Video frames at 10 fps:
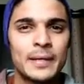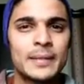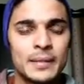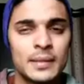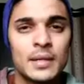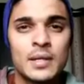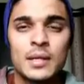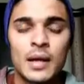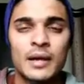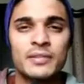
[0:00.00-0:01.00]
But
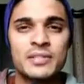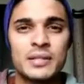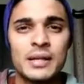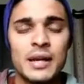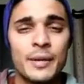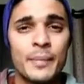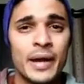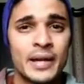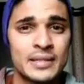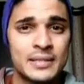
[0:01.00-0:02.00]
I still
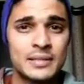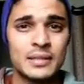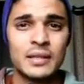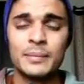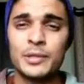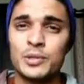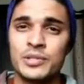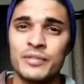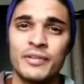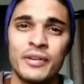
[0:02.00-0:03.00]
admire this girl
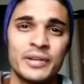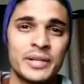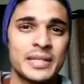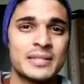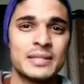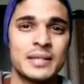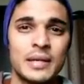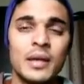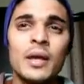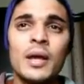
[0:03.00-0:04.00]
because of her, you can
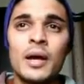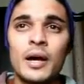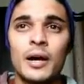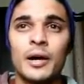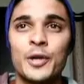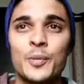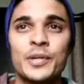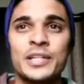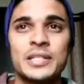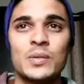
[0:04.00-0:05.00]
say,
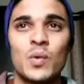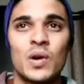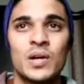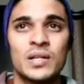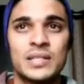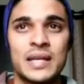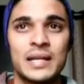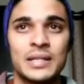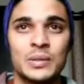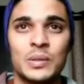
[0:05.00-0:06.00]
humanity works
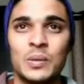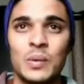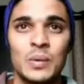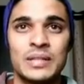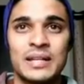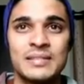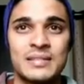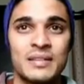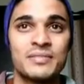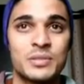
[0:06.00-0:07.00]
and, you know, all that
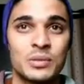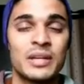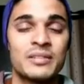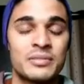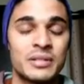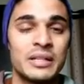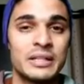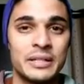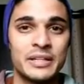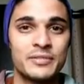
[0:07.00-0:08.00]
stuff. So that
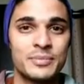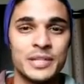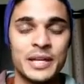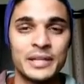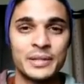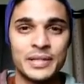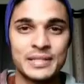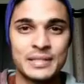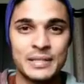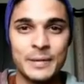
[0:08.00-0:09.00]
really gives me, and you
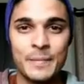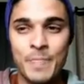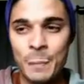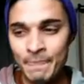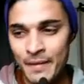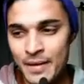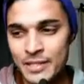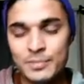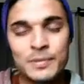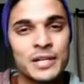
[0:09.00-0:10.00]
can say,
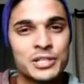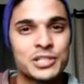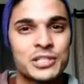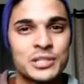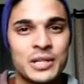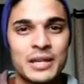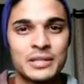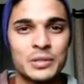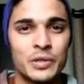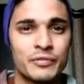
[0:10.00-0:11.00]
inspiration
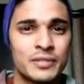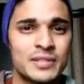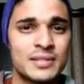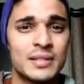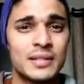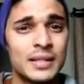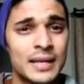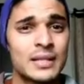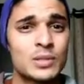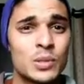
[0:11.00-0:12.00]
that, you know, if this girl
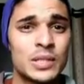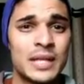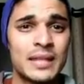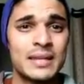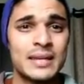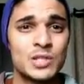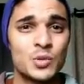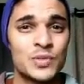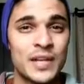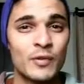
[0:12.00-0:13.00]
can do it at the age
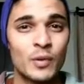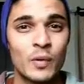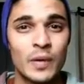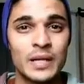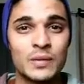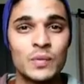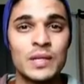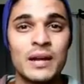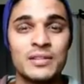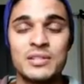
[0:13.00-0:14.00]
of 7 or 8,
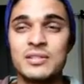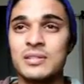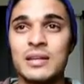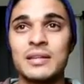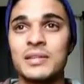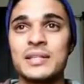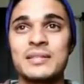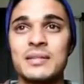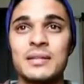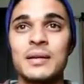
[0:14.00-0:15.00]
we are just, you can
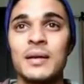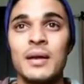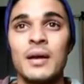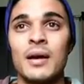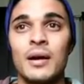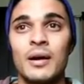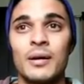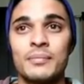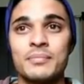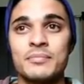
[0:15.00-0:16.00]
say,
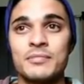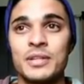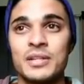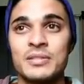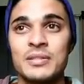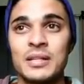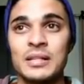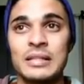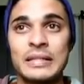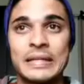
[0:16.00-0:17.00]
we are
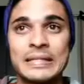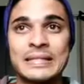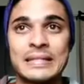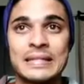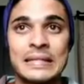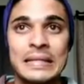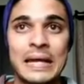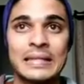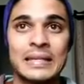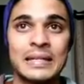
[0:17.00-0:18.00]
still, you can say,
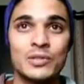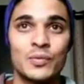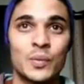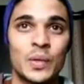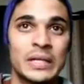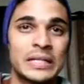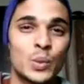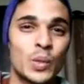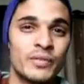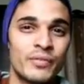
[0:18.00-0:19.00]
at the age of 20,
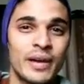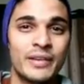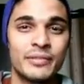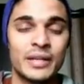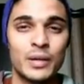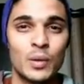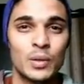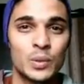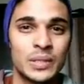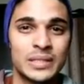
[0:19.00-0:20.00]
25, we are
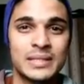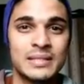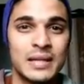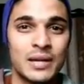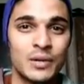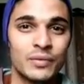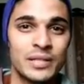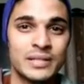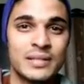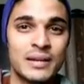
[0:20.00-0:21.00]
not doing these kind of things.